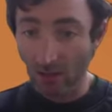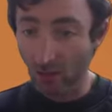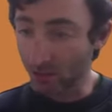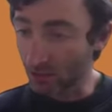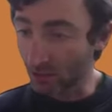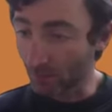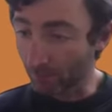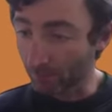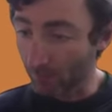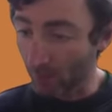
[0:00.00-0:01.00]
which she's doing
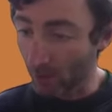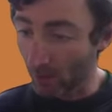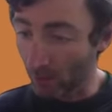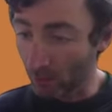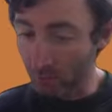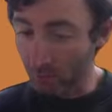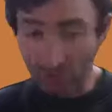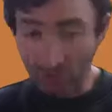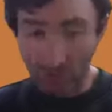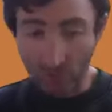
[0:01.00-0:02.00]

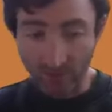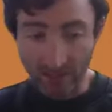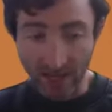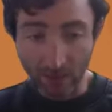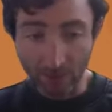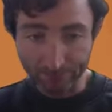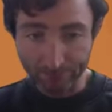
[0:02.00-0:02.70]
posters with the app.